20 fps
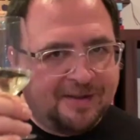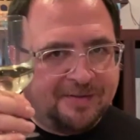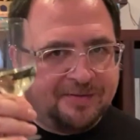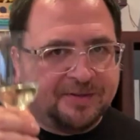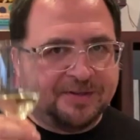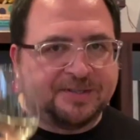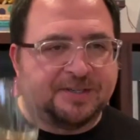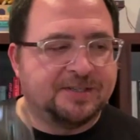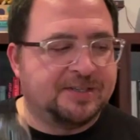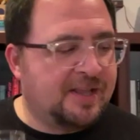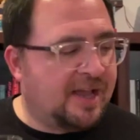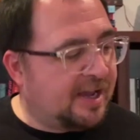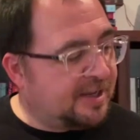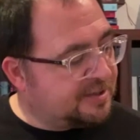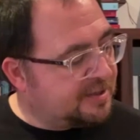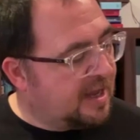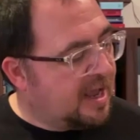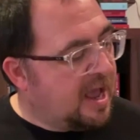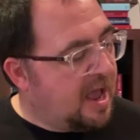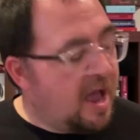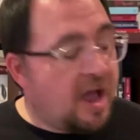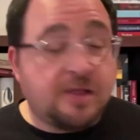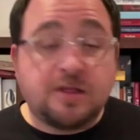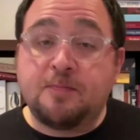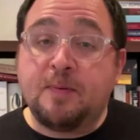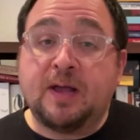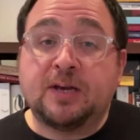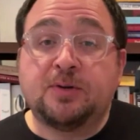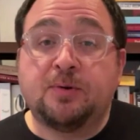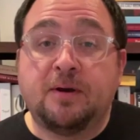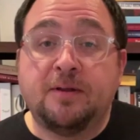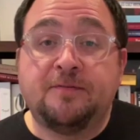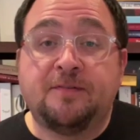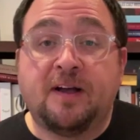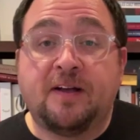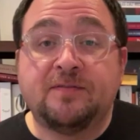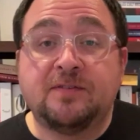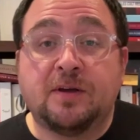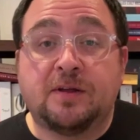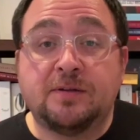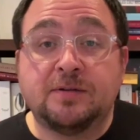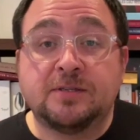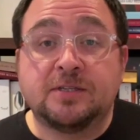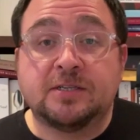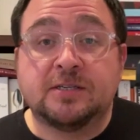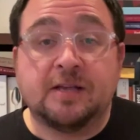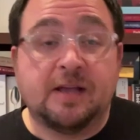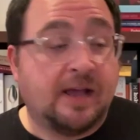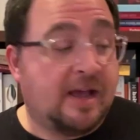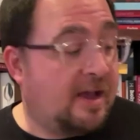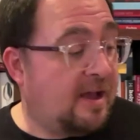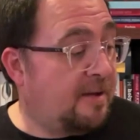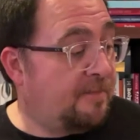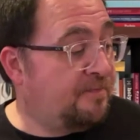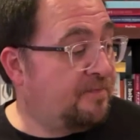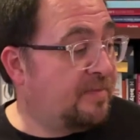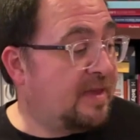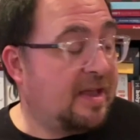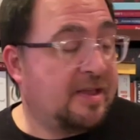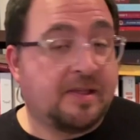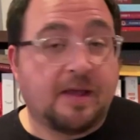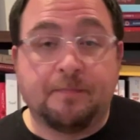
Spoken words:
This is nice. It's about $25.